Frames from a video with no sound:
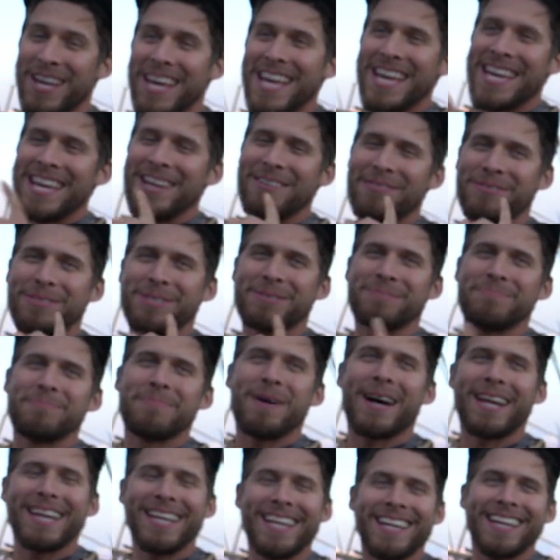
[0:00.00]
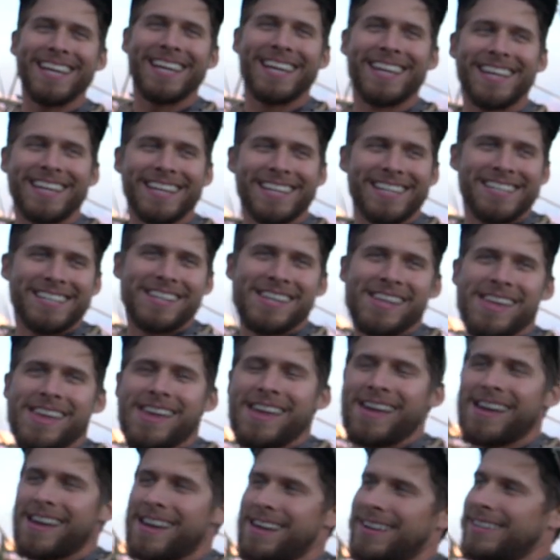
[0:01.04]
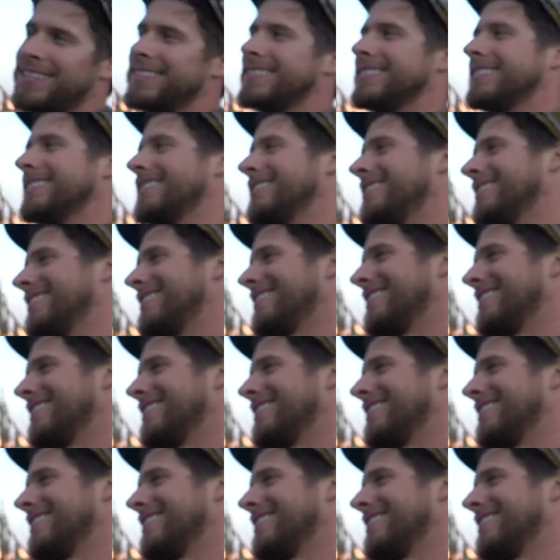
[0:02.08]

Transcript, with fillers: Okay. It was muddy. What did I say on the way back today, though?